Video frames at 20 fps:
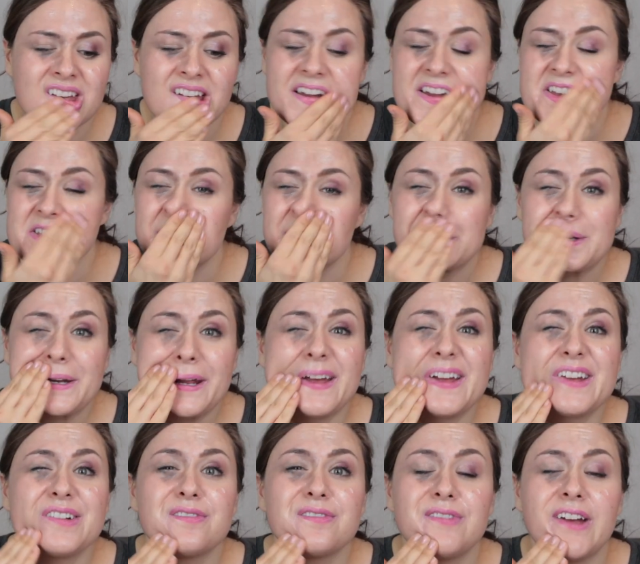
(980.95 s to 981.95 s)
I used
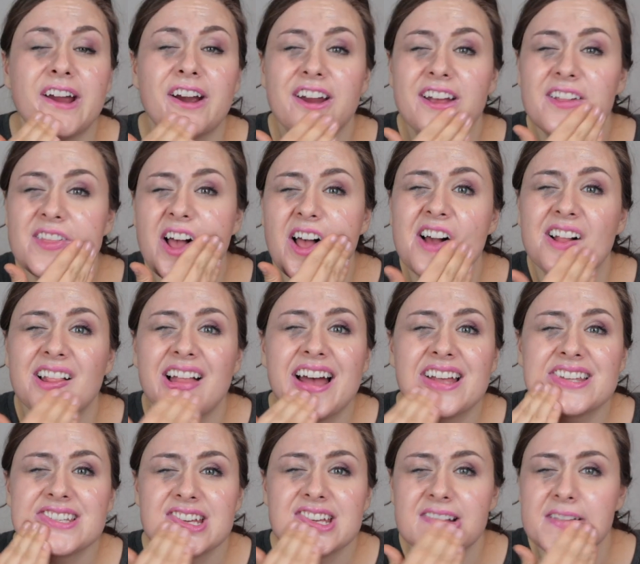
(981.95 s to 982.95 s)
a very
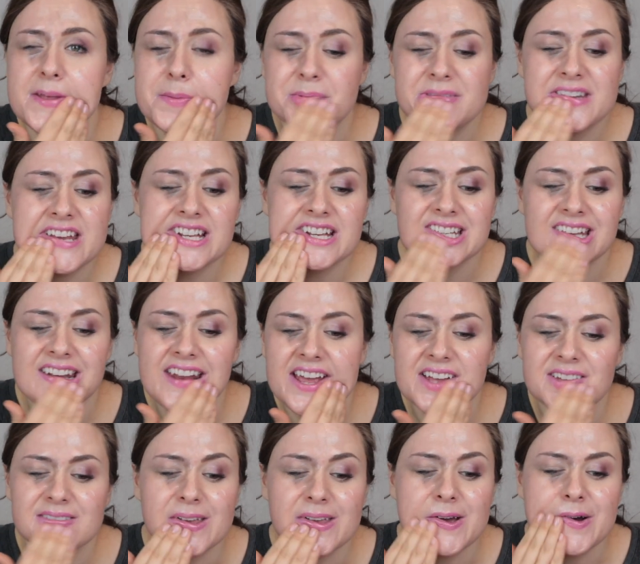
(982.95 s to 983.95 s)
long-lasting lipstick
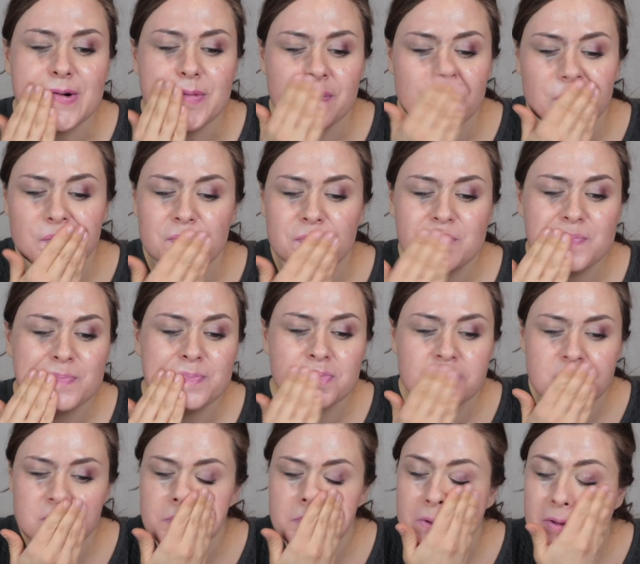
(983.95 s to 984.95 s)
today, so
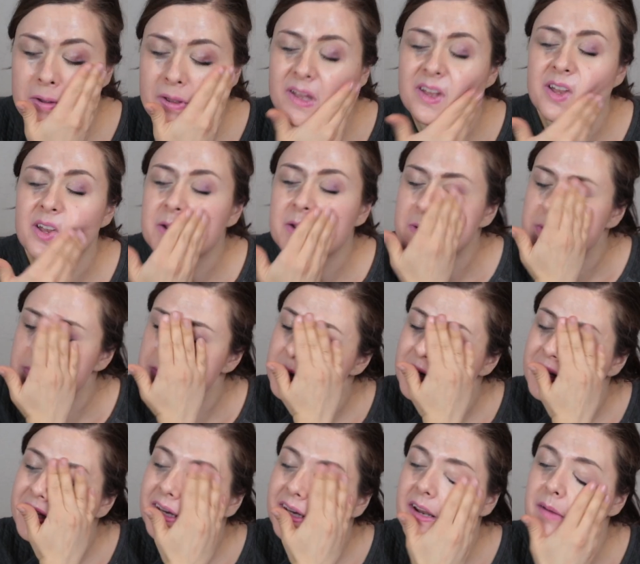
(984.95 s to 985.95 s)

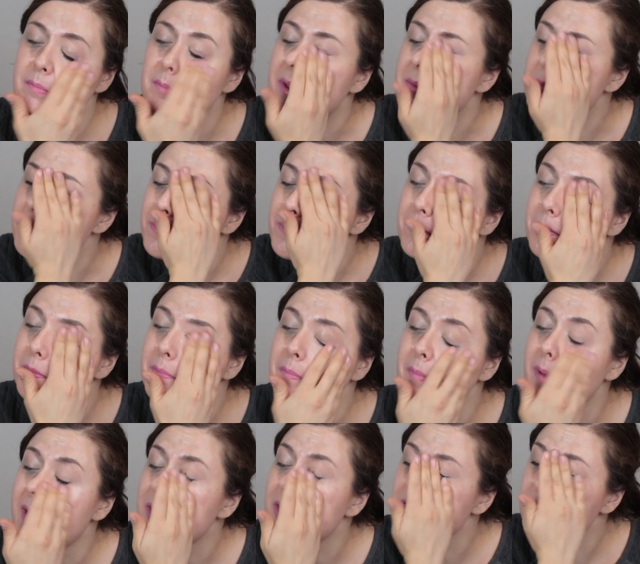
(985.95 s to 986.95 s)
putting it on my
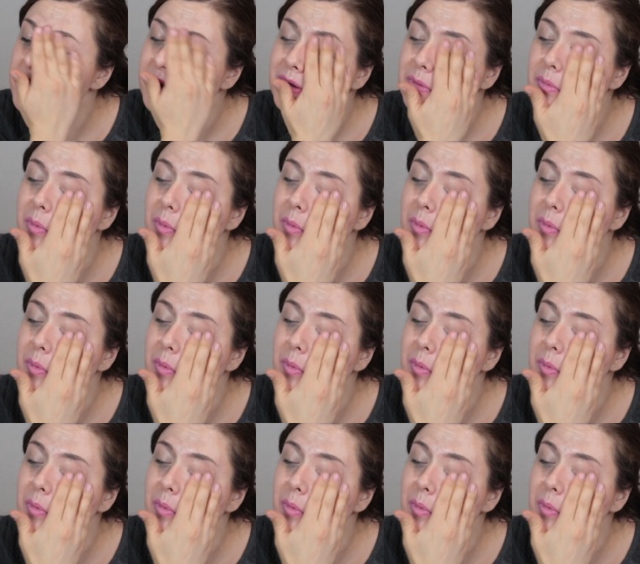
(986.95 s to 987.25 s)
mouth as